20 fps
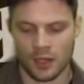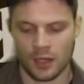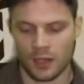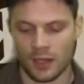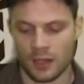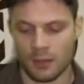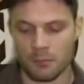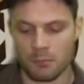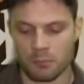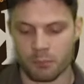
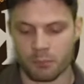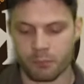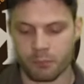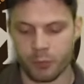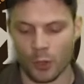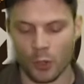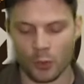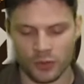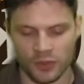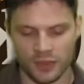Uh,
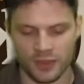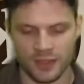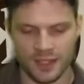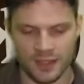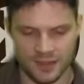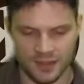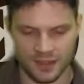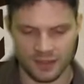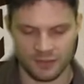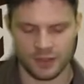both
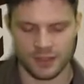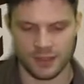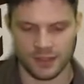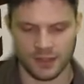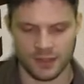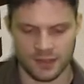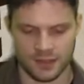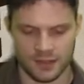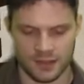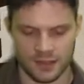these
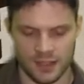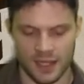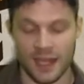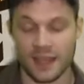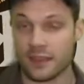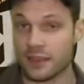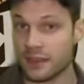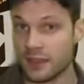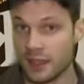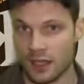DVDs,
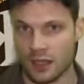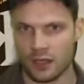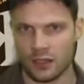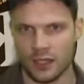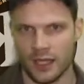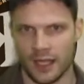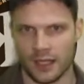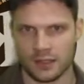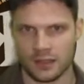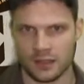I think,
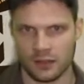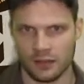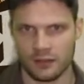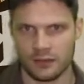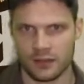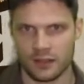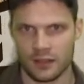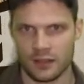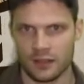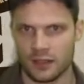are
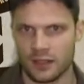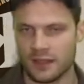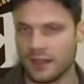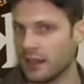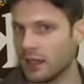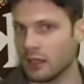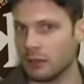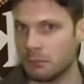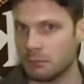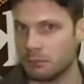excellent. Uh,
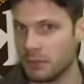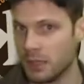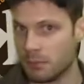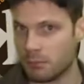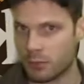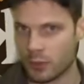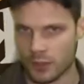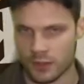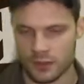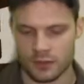they helped me
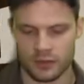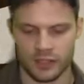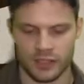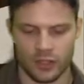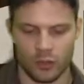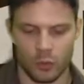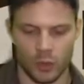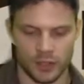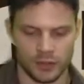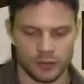
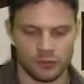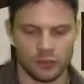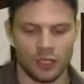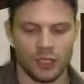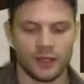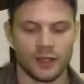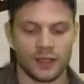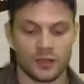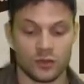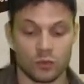personally quite a
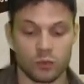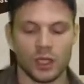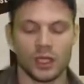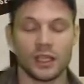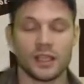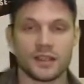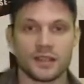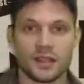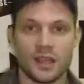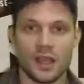lot, as
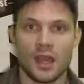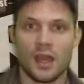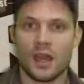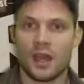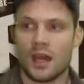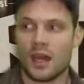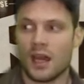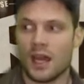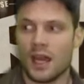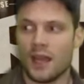well as
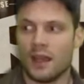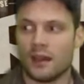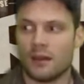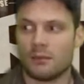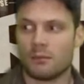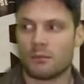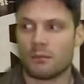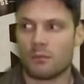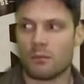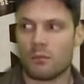
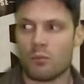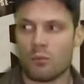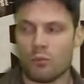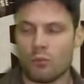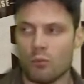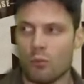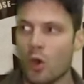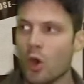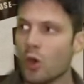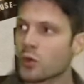
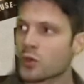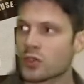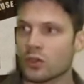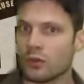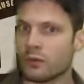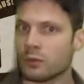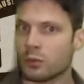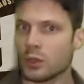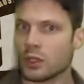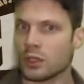most
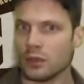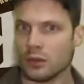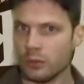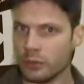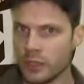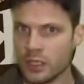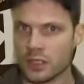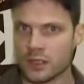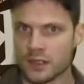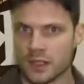of what
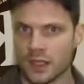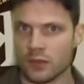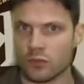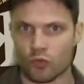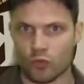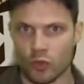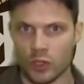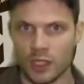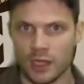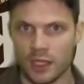Luis said
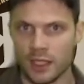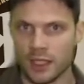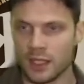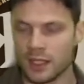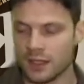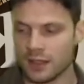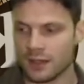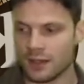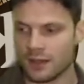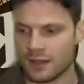
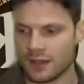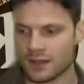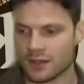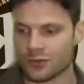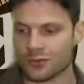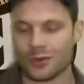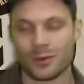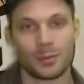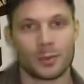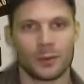really uh,
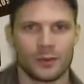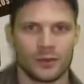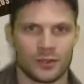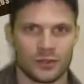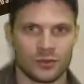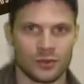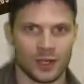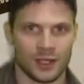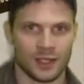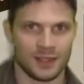struck,
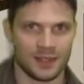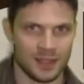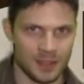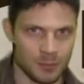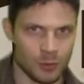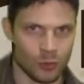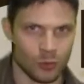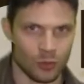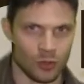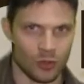struck, a
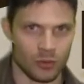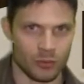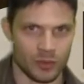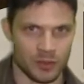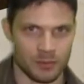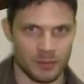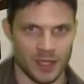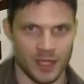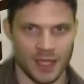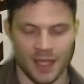deep chord
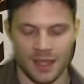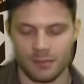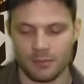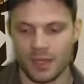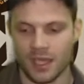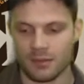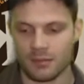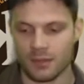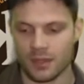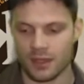with me and
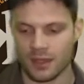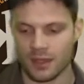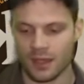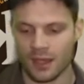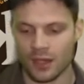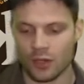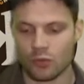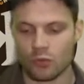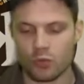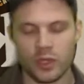made me
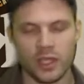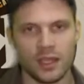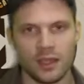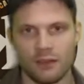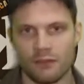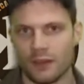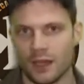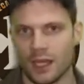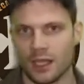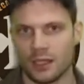
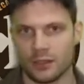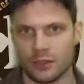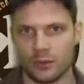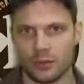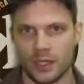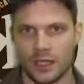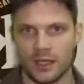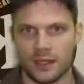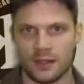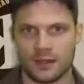
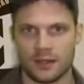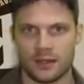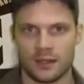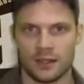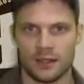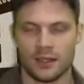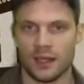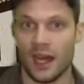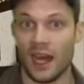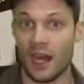reevaluate
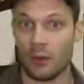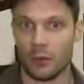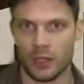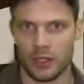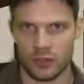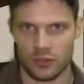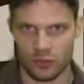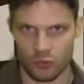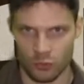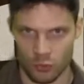uh, how
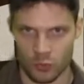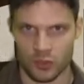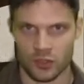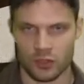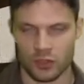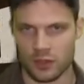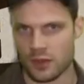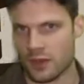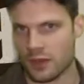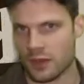I do
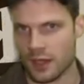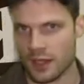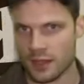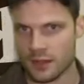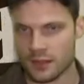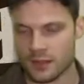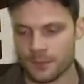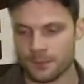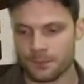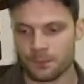certain
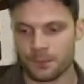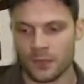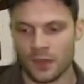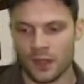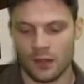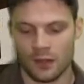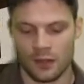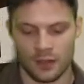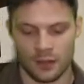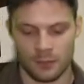things.
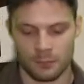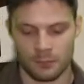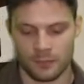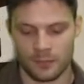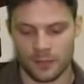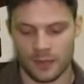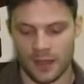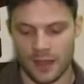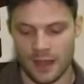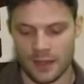Um,
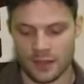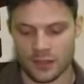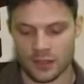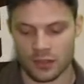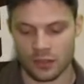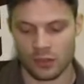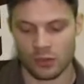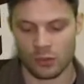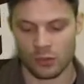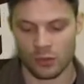
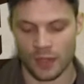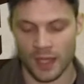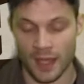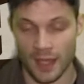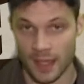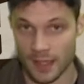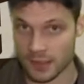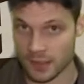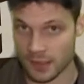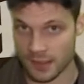so,
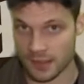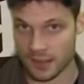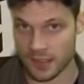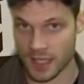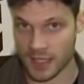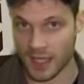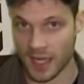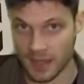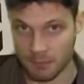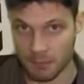as I
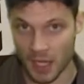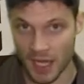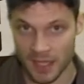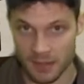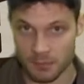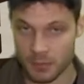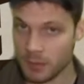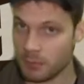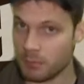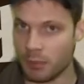said, I
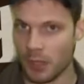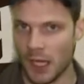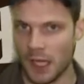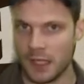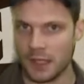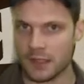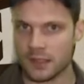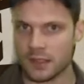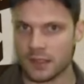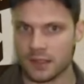might be
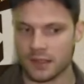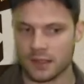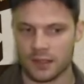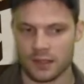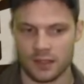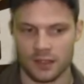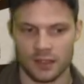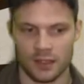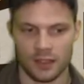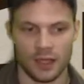biased.
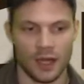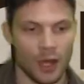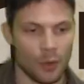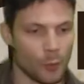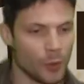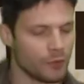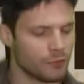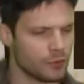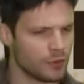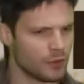Uh,
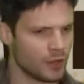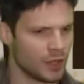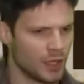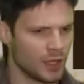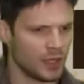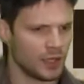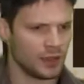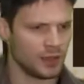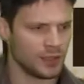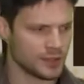however,
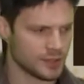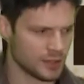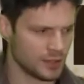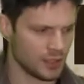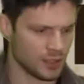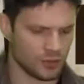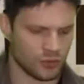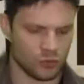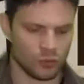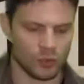
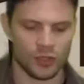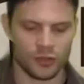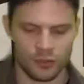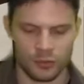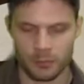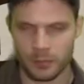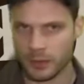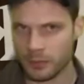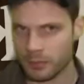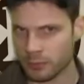listening to
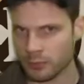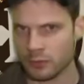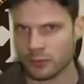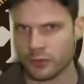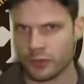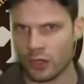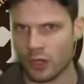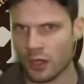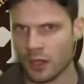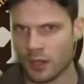other people
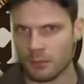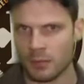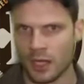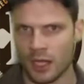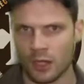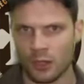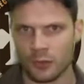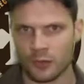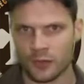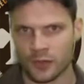talk
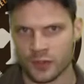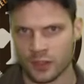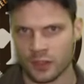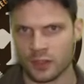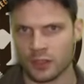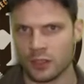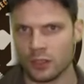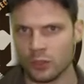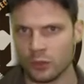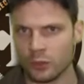about
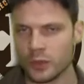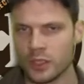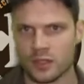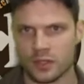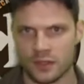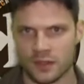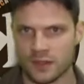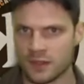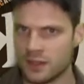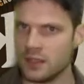uh,
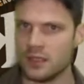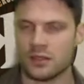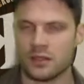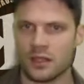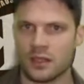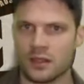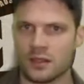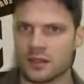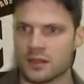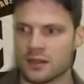Luis's
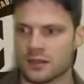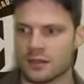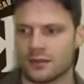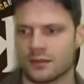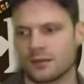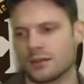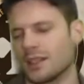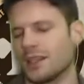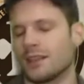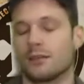teachings,
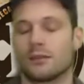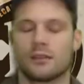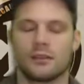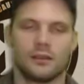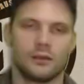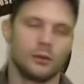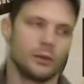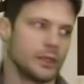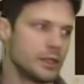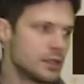uh,
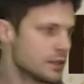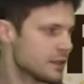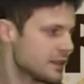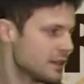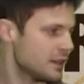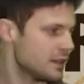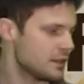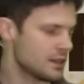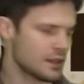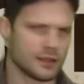Luis's
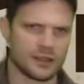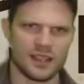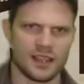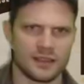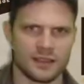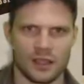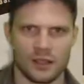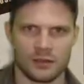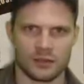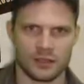teachings,
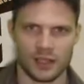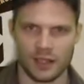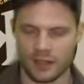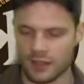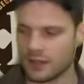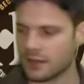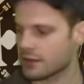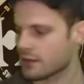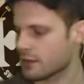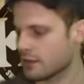that sounds like
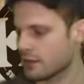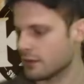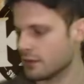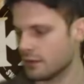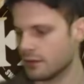he's.